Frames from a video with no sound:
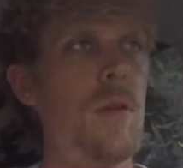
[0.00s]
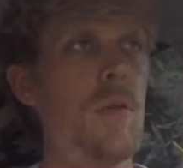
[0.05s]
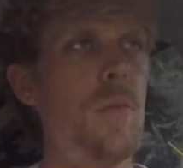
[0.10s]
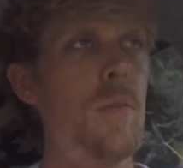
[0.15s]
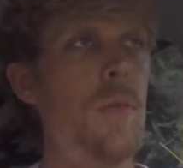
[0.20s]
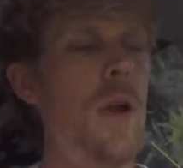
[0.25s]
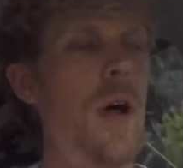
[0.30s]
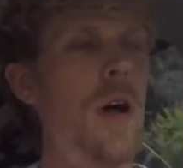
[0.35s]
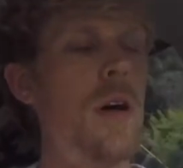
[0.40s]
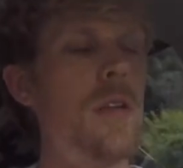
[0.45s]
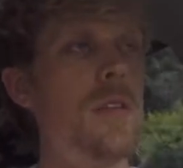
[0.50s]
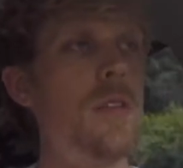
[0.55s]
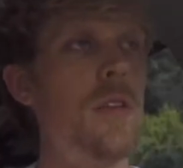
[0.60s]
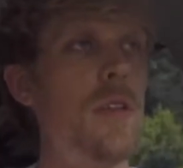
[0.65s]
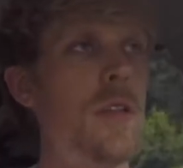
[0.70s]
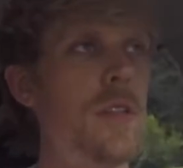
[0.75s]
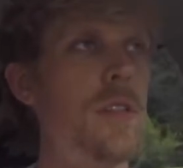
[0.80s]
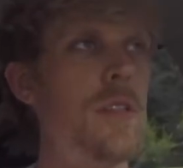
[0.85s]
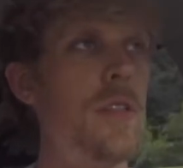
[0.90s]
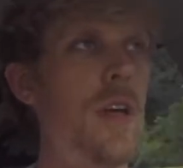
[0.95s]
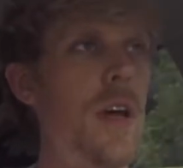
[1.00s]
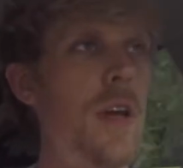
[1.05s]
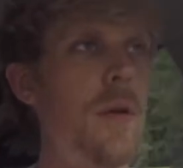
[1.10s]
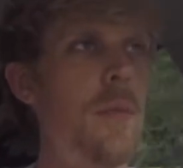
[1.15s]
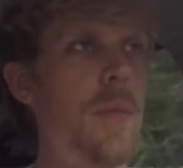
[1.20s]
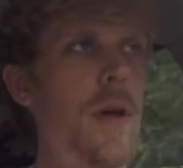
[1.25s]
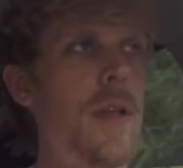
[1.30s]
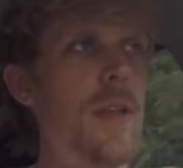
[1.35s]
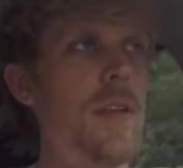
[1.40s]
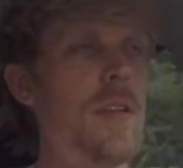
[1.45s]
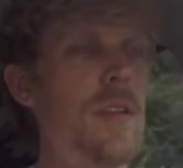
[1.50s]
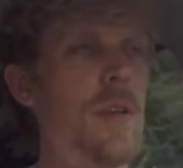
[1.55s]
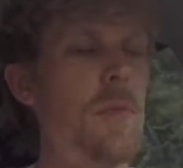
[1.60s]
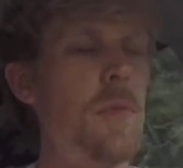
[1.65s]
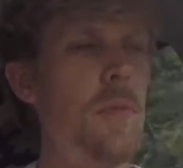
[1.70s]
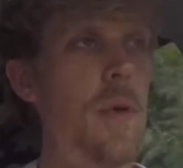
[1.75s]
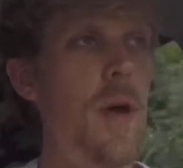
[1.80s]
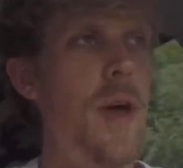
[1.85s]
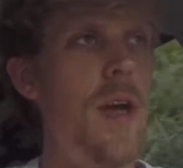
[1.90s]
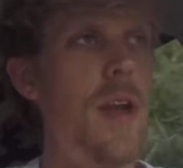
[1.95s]
but also let's talk about its
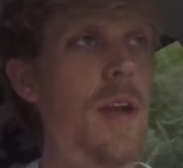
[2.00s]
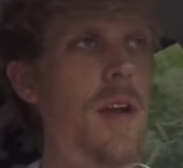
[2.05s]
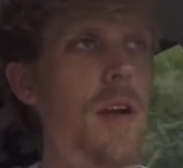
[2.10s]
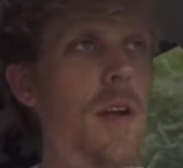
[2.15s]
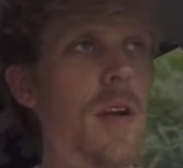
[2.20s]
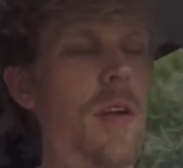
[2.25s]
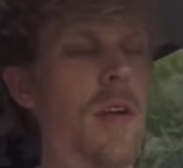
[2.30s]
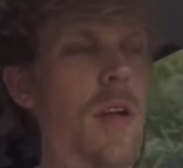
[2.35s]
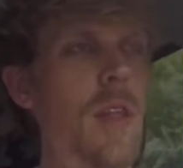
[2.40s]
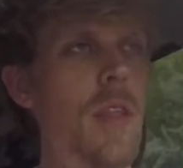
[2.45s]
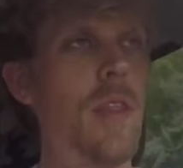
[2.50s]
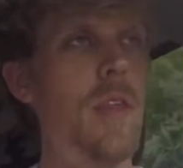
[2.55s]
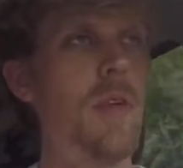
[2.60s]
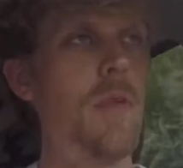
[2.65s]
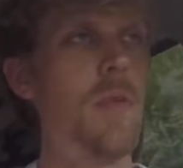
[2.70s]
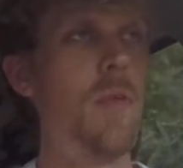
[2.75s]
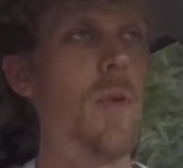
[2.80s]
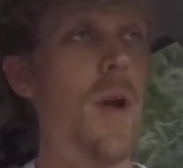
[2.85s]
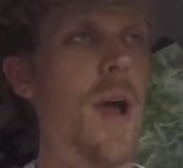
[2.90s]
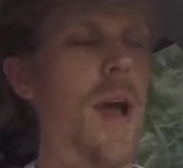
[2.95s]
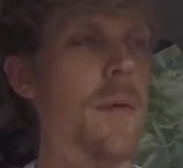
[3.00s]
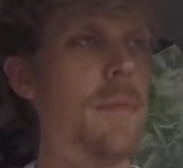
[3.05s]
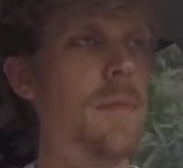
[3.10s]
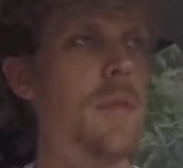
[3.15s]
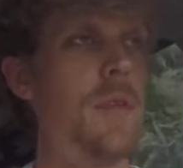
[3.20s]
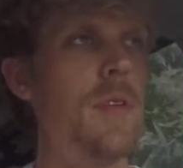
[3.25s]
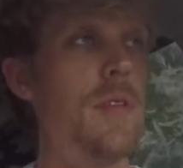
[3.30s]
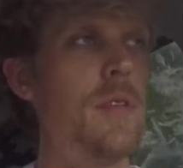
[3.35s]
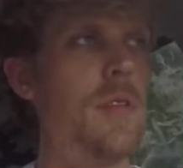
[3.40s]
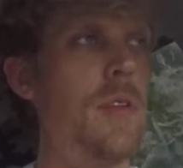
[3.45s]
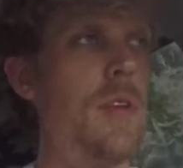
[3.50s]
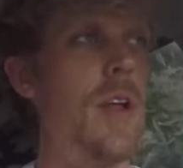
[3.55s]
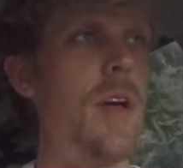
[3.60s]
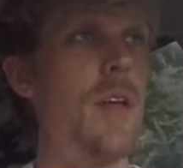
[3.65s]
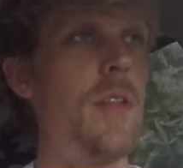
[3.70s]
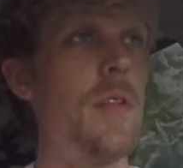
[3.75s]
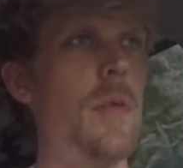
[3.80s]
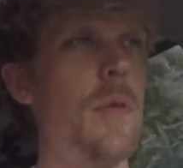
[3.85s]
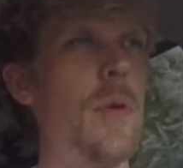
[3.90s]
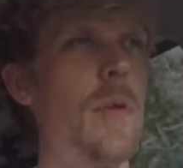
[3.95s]
competitor, the Raptor. So now,
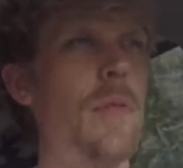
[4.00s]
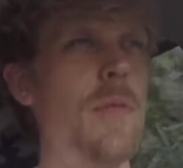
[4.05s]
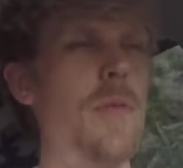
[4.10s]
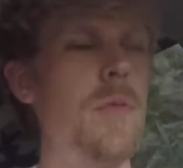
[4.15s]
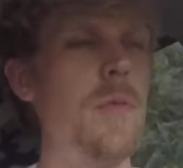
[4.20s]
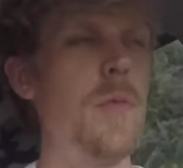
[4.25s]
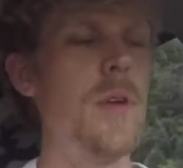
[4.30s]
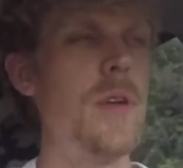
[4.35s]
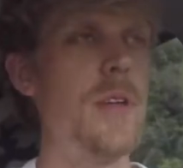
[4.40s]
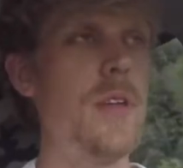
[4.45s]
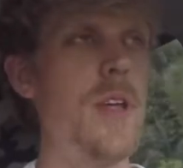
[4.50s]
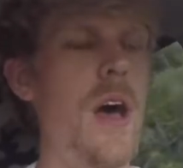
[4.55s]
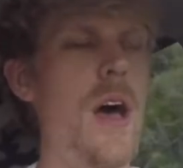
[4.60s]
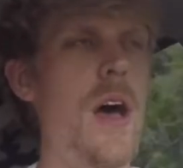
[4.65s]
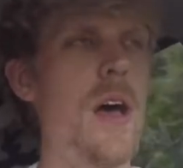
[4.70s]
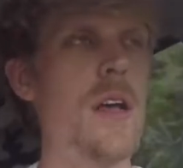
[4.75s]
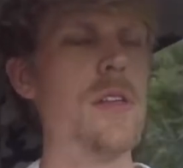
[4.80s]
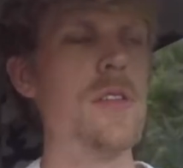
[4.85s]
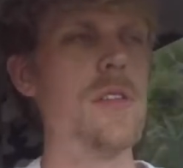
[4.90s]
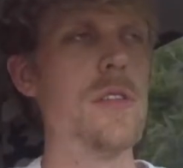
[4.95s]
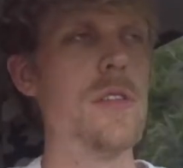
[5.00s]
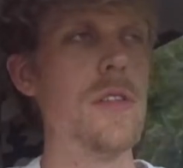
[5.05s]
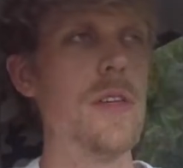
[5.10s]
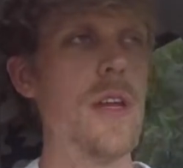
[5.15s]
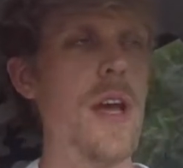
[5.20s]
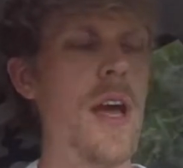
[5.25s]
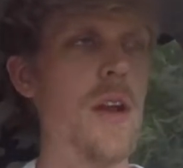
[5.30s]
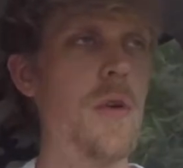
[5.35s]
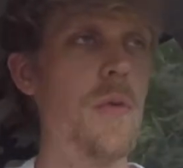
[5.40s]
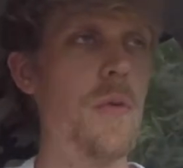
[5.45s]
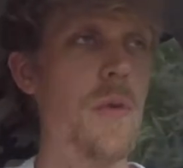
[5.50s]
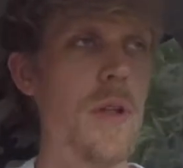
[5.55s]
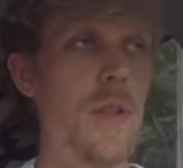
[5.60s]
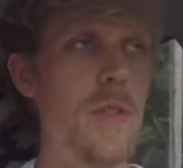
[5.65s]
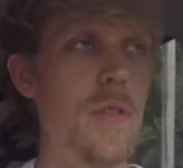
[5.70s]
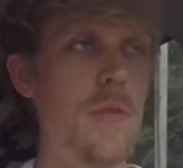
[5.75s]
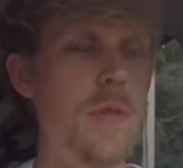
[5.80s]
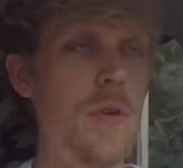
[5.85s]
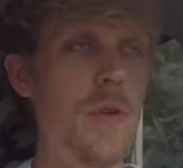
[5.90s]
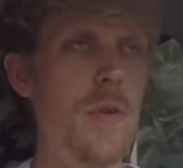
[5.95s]
what what Dodge kind of
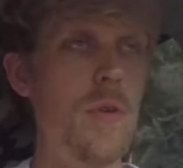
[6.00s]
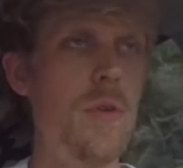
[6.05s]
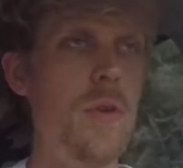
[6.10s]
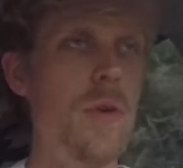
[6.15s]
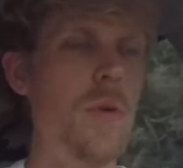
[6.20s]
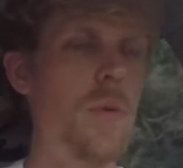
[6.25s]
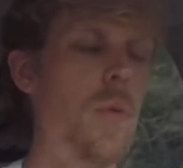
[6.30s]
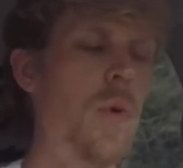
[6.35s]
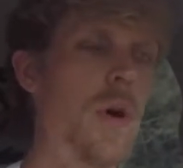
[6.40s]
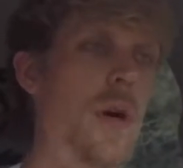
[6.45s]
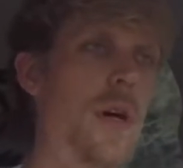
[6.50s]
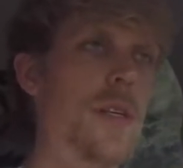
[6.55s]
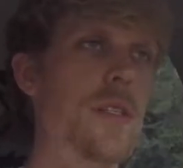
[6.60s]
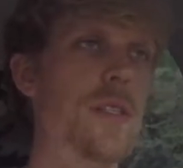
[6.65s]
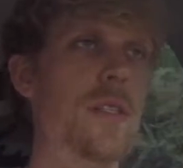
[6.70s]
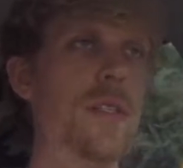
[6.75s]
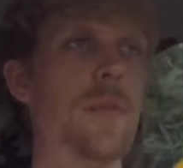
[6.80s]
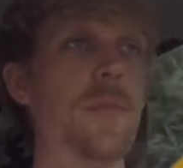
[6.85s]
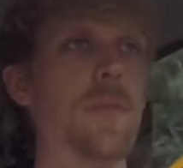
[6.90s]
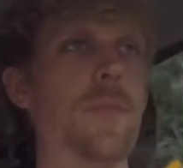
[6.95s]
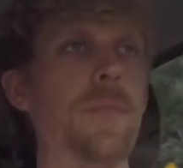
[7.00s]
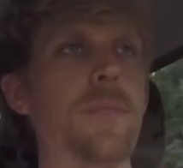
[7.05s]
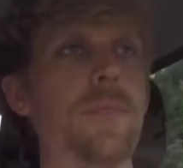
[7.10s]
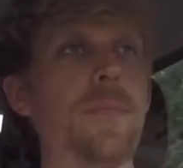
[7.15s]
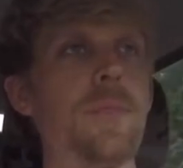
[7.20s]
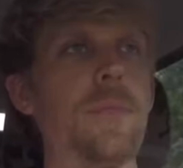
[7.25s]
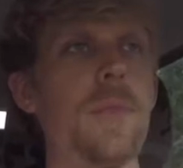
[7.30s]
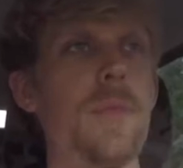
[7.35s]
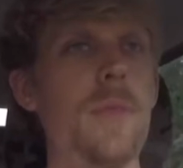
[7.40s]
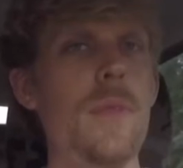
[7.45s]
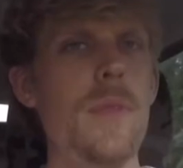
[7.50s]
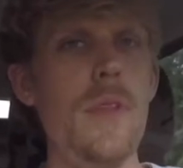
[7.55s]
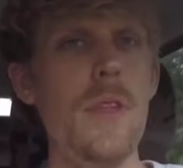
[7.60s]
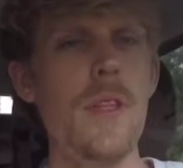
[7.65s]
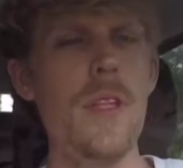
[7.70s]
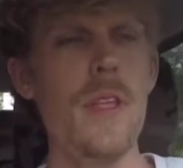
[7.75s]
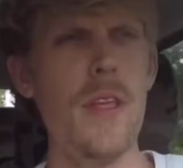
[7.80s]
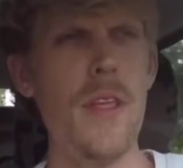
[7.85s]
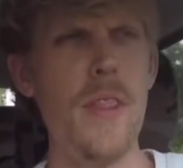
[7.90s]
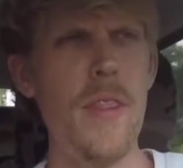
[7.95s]
went through was
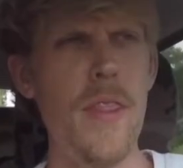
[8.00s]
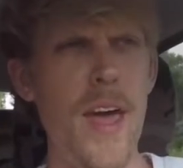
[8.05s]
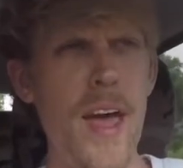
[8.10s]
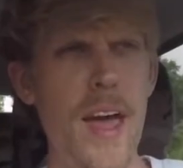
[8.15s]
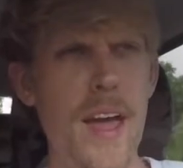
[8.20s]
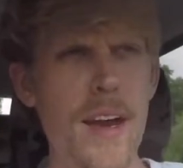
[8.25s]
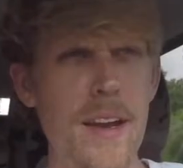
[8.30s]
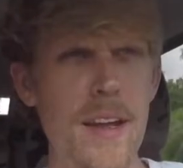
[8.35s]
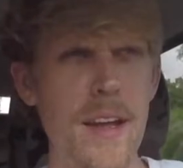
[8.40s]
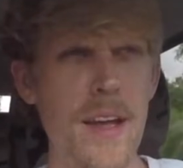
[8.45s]
that